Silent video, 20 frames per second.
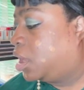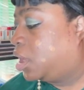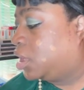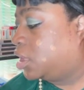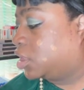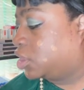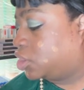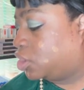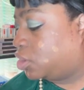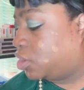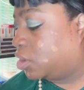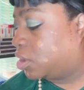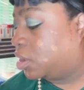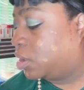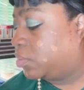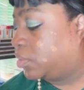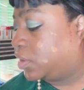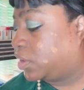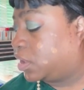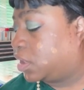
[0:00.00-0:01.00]
Because your
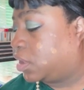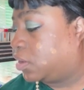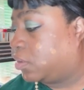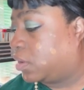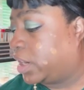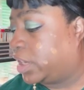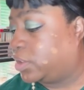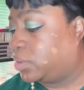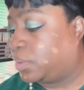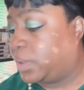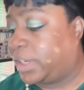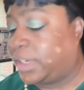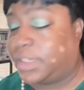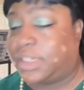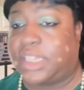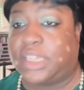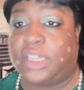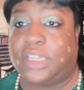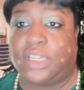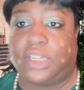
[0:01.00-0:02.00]
girl was going to
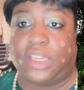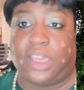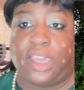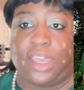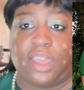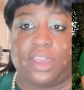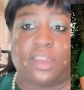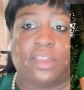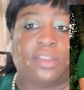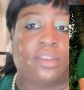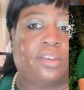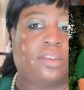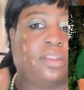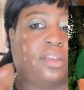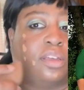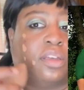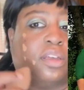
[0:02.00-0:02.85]
graduate and